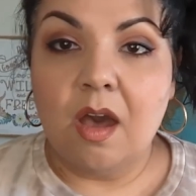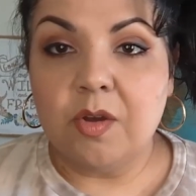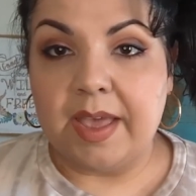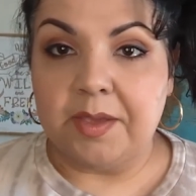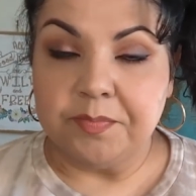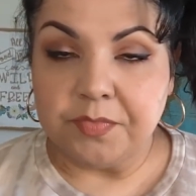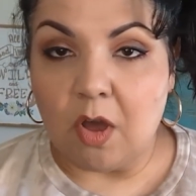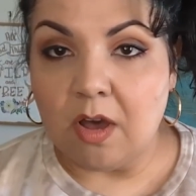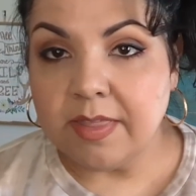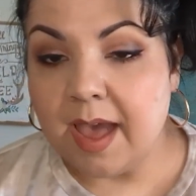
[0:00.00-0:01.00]
Okay,
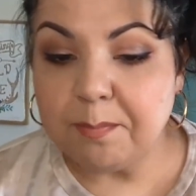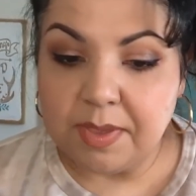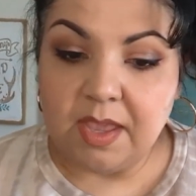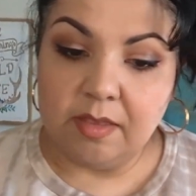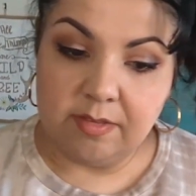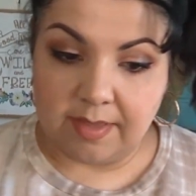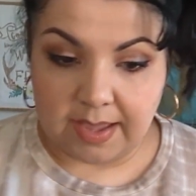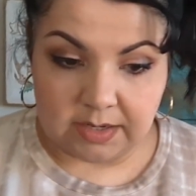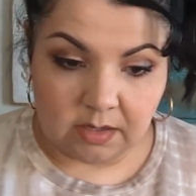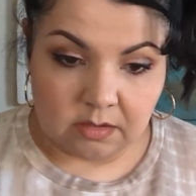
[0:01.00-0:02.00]
all that being
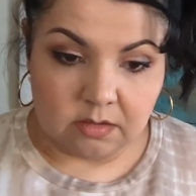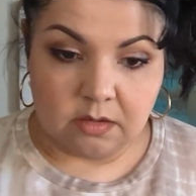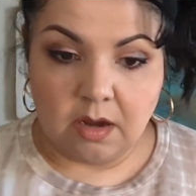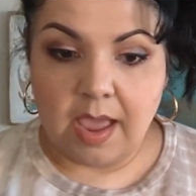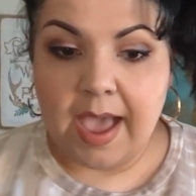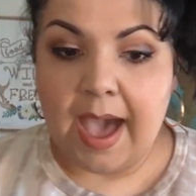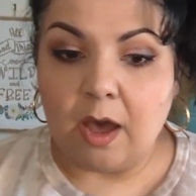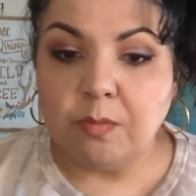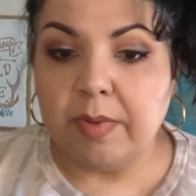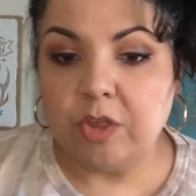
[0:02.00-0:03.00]
said,
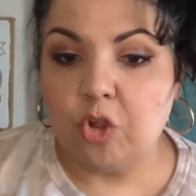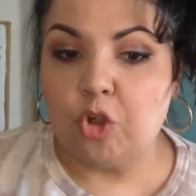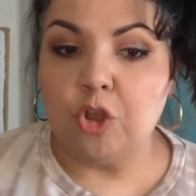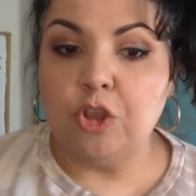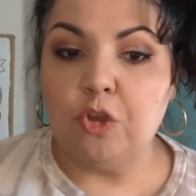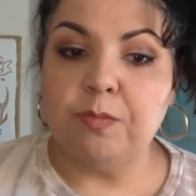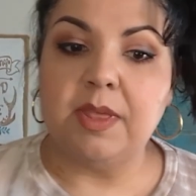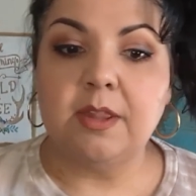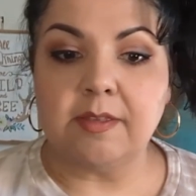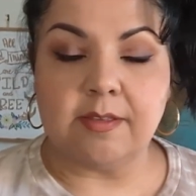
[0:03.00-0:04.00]
how much should you
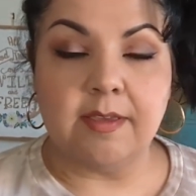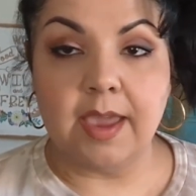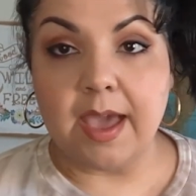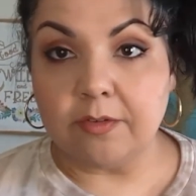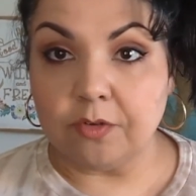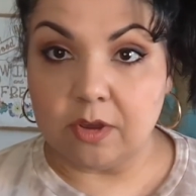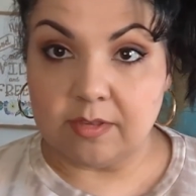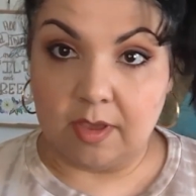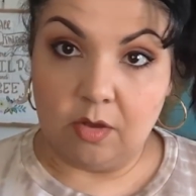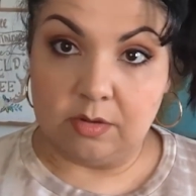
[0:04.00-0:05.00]
be listing every
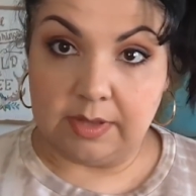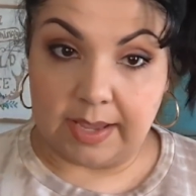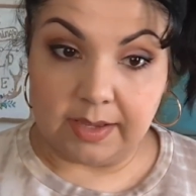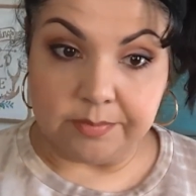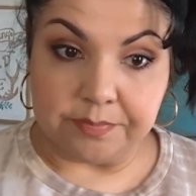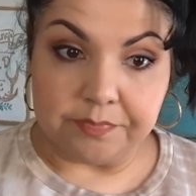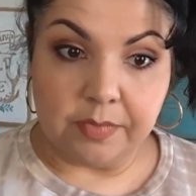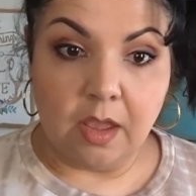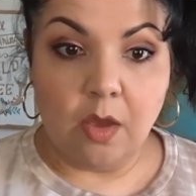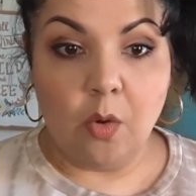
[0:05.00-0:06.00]
single day?
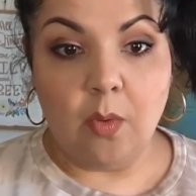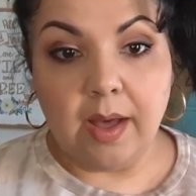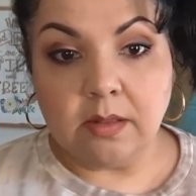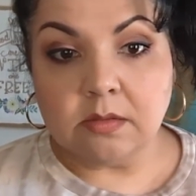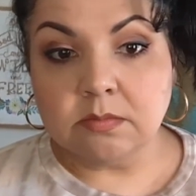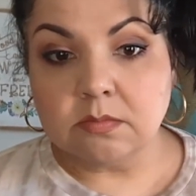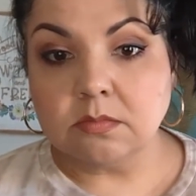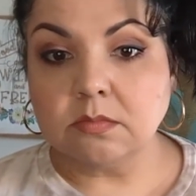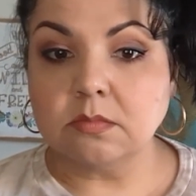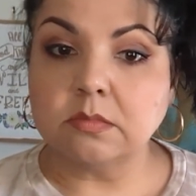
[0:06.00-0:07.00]
Well,
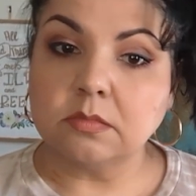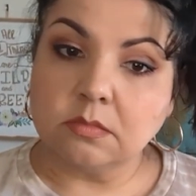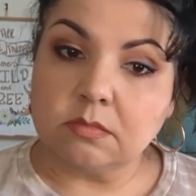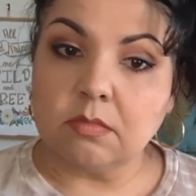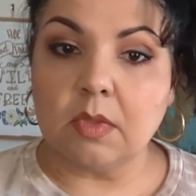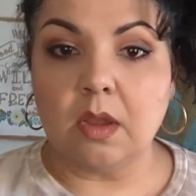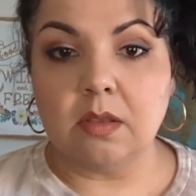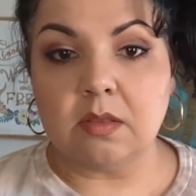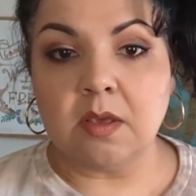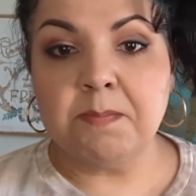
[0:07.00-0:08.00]

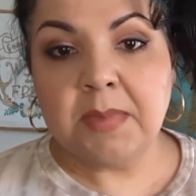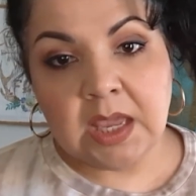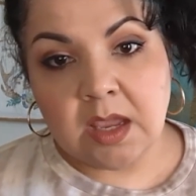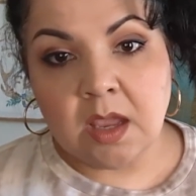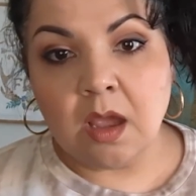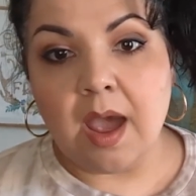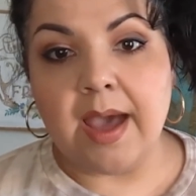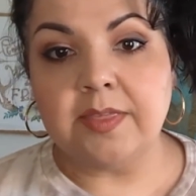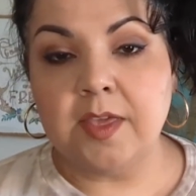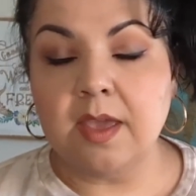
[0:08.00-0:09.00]
to me,
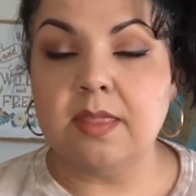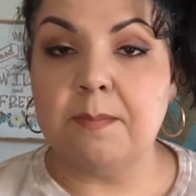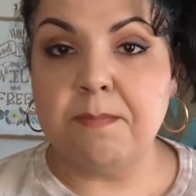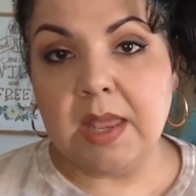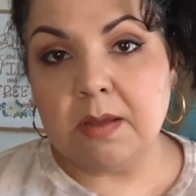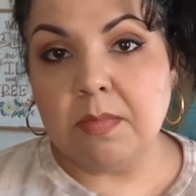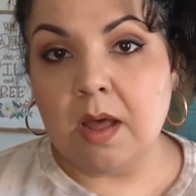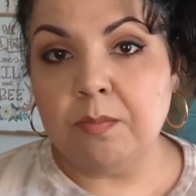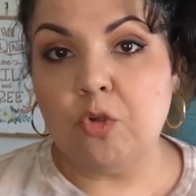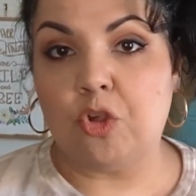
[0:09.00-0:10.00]
I think the
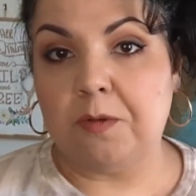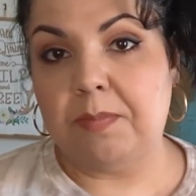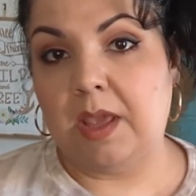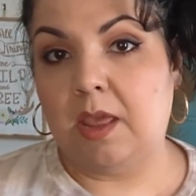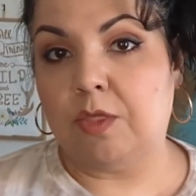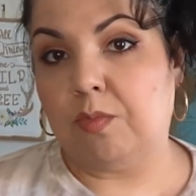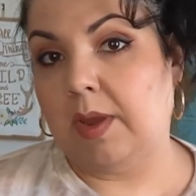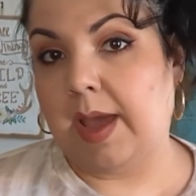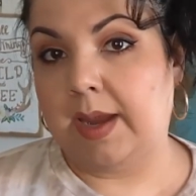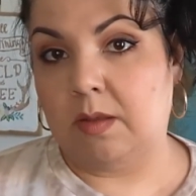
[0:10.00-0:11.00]
minimum should be
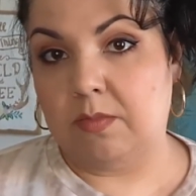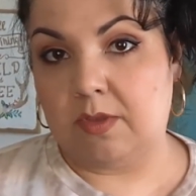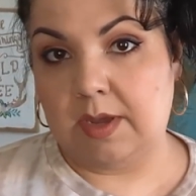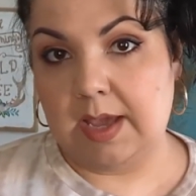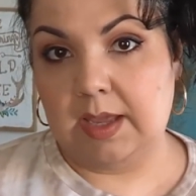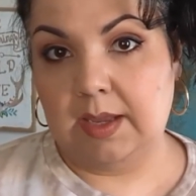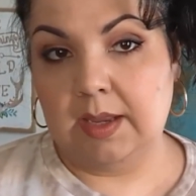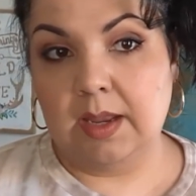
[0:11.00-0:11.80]
3 items a day.